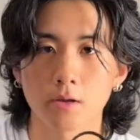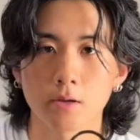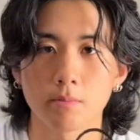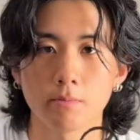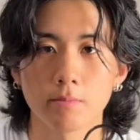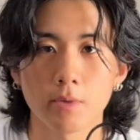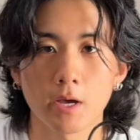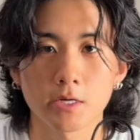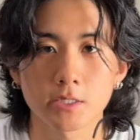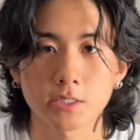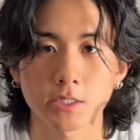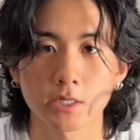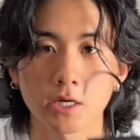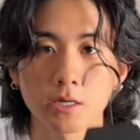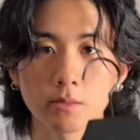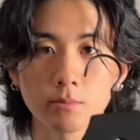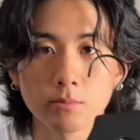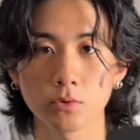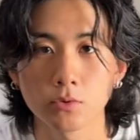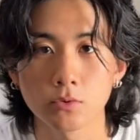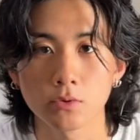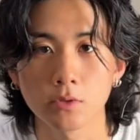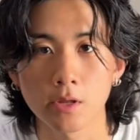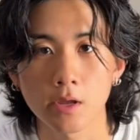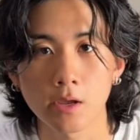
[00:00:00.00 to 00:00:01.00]
Mexican
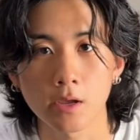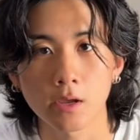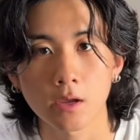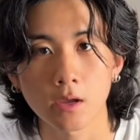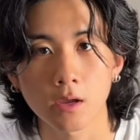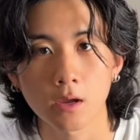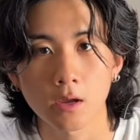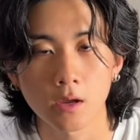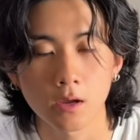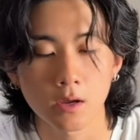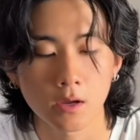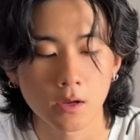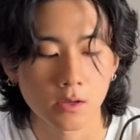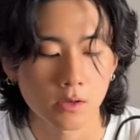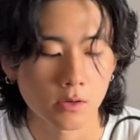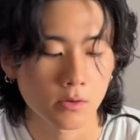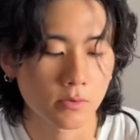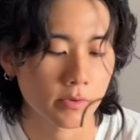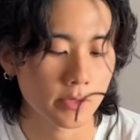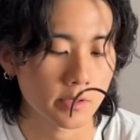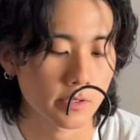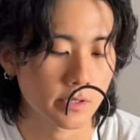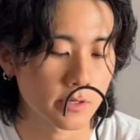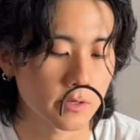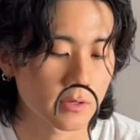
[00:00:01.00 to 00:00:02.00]
bootleg.
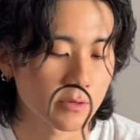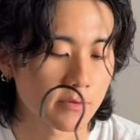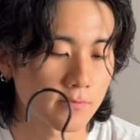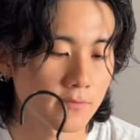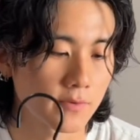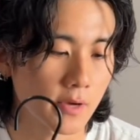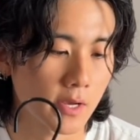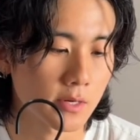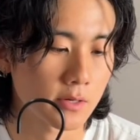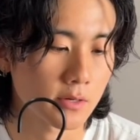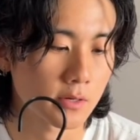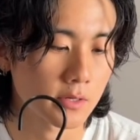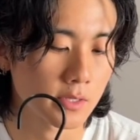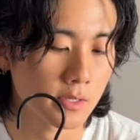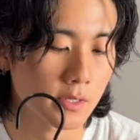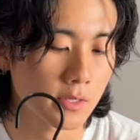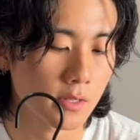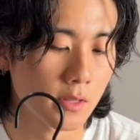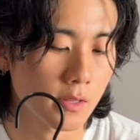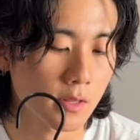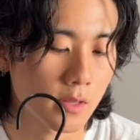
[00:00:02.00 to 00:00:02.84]
Really good fade on it.